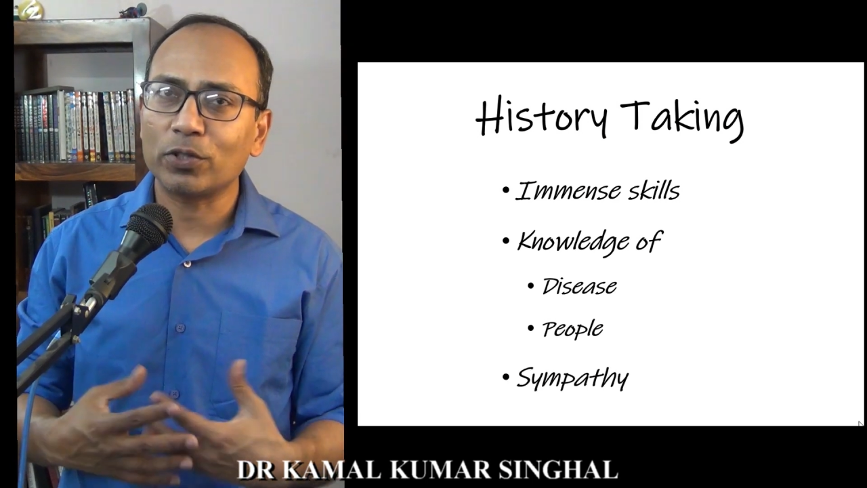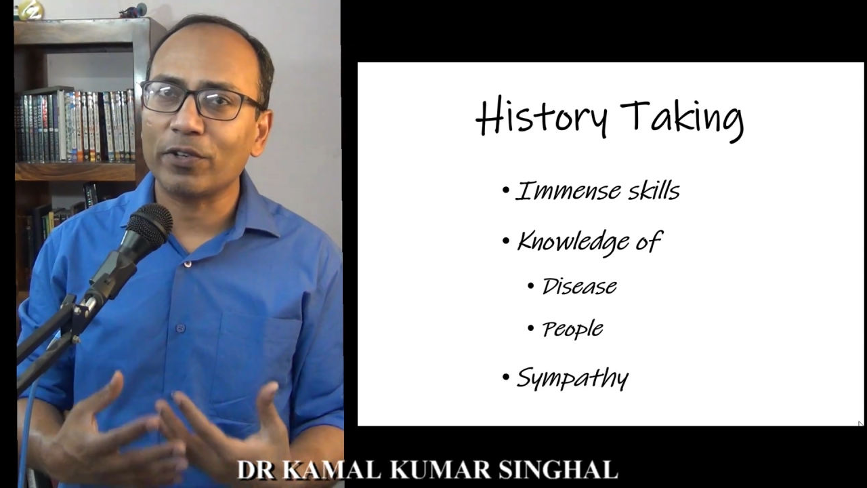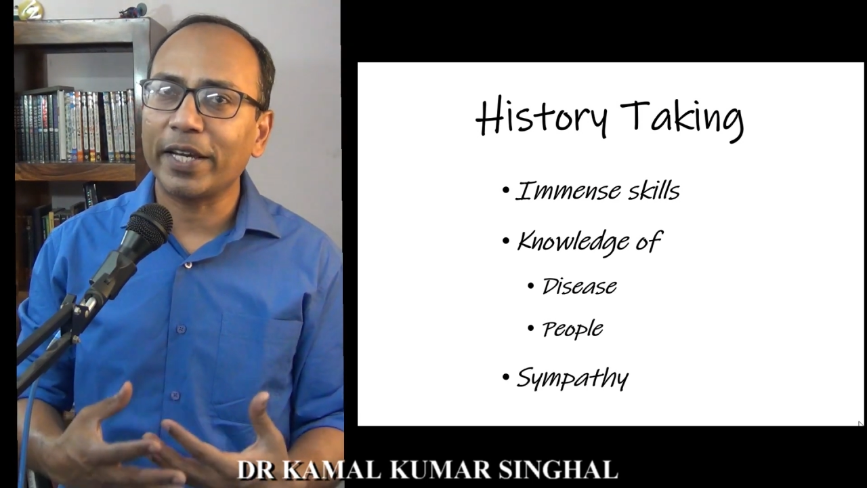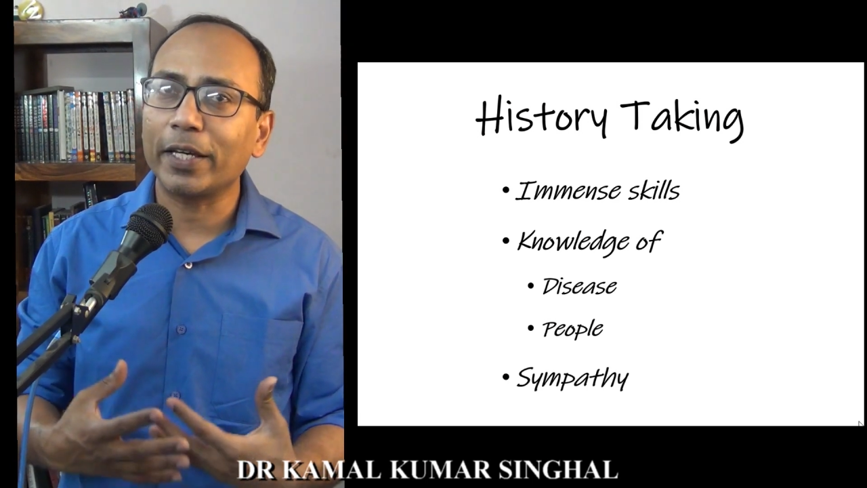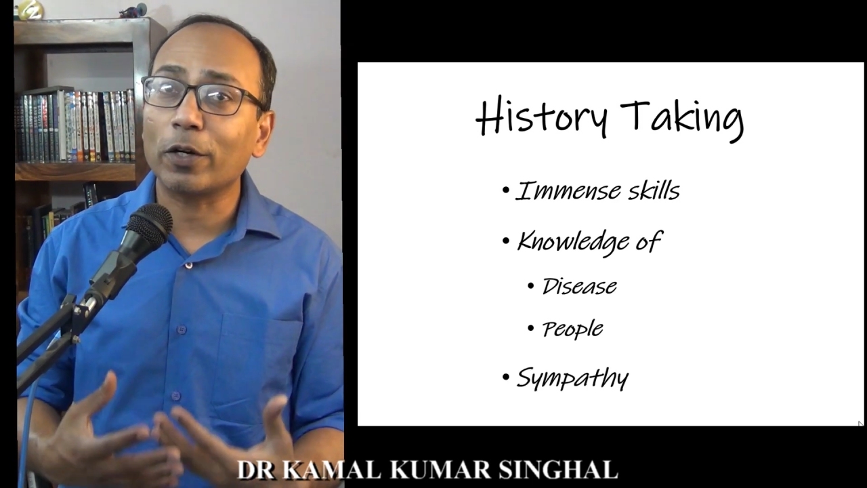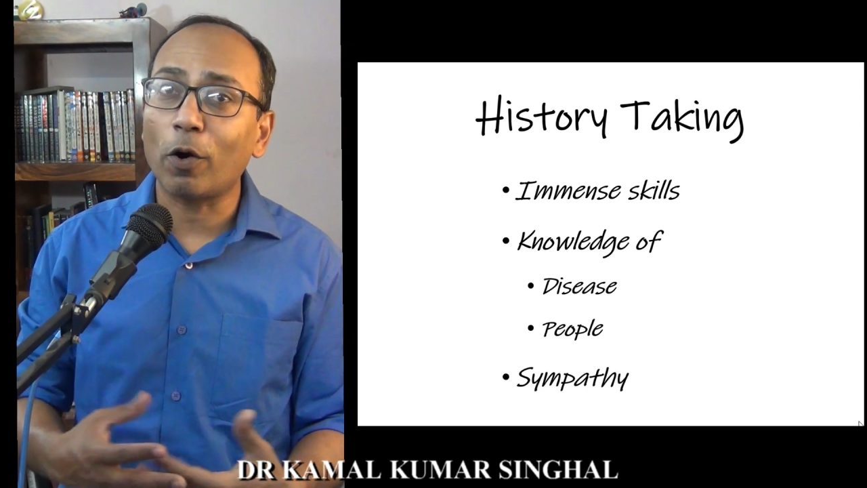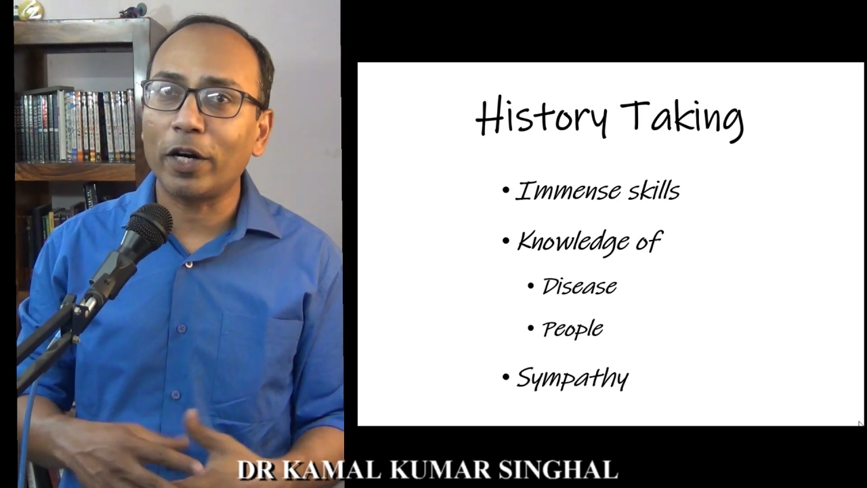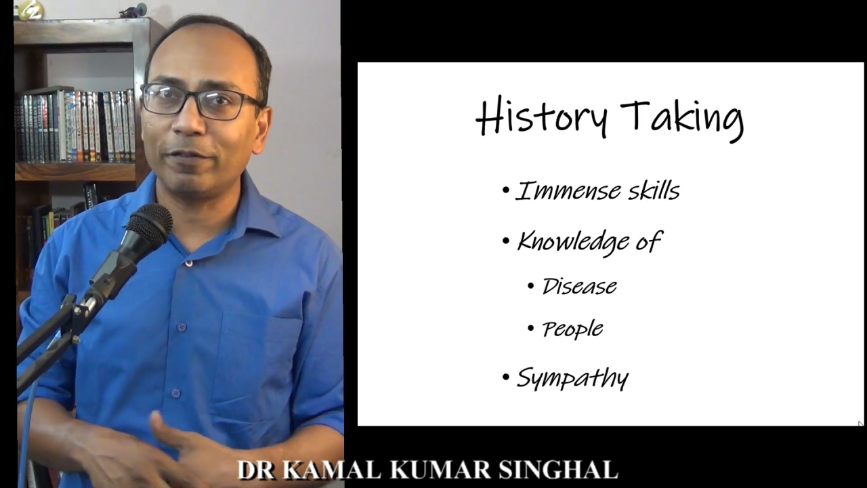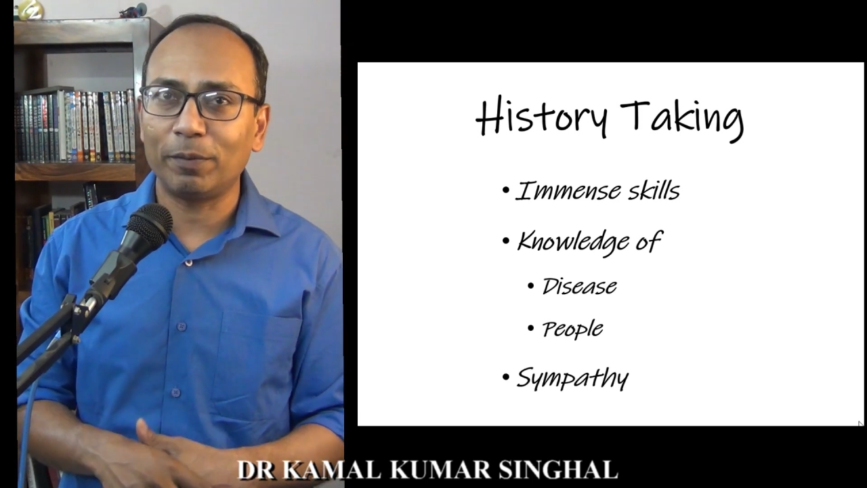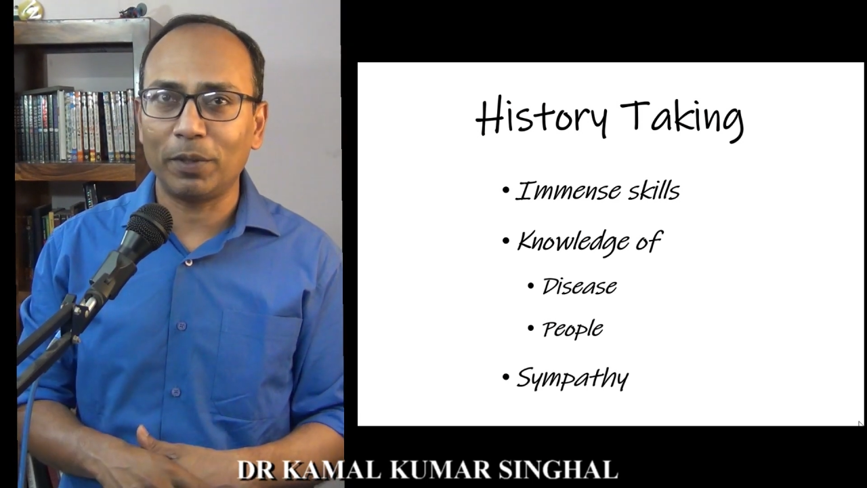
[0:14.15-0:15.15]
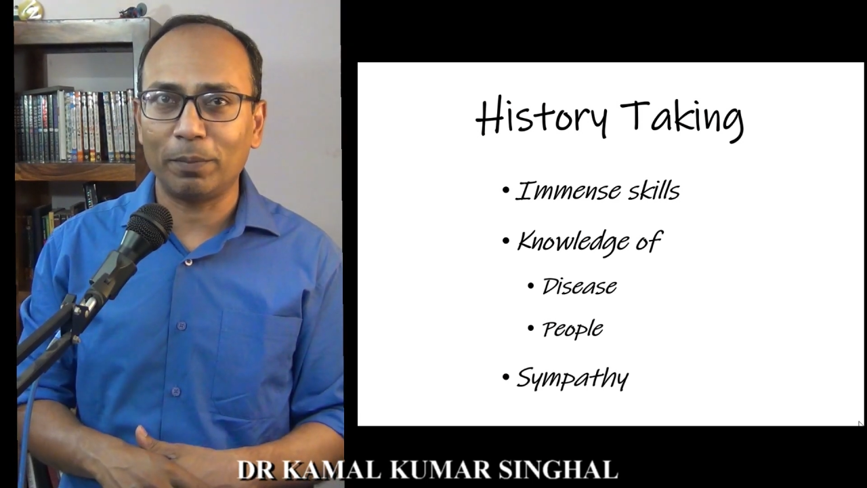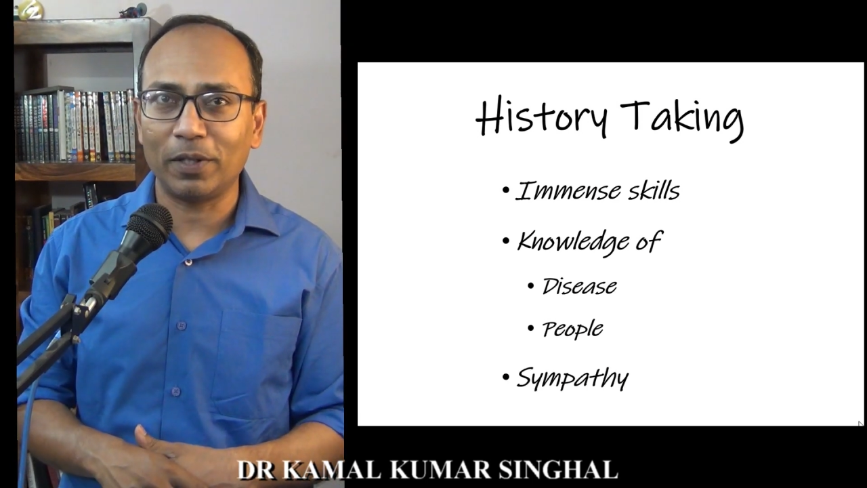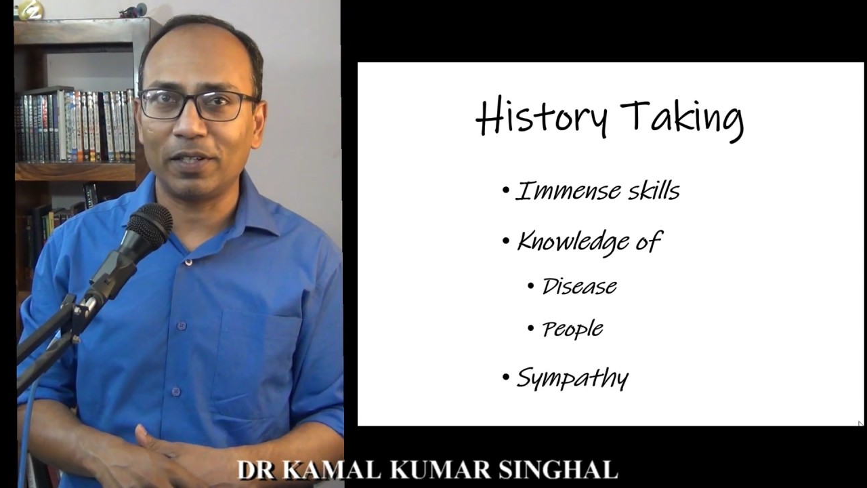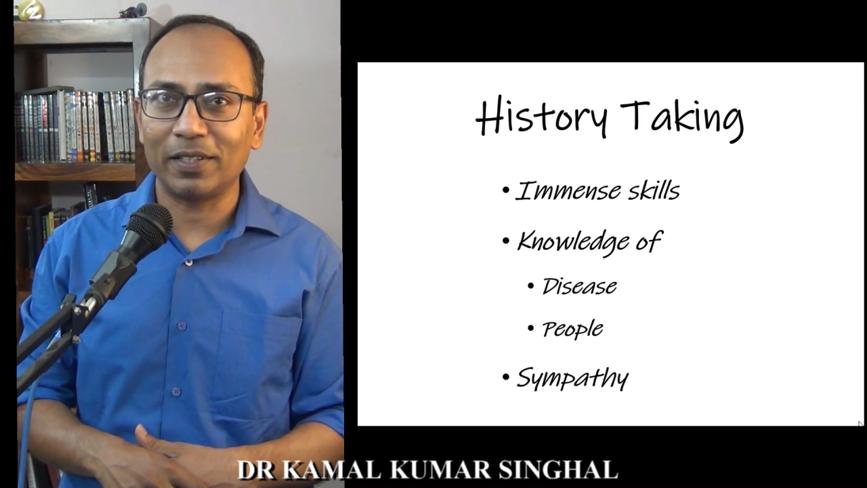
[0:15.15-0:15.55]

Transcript: strike a chord with people,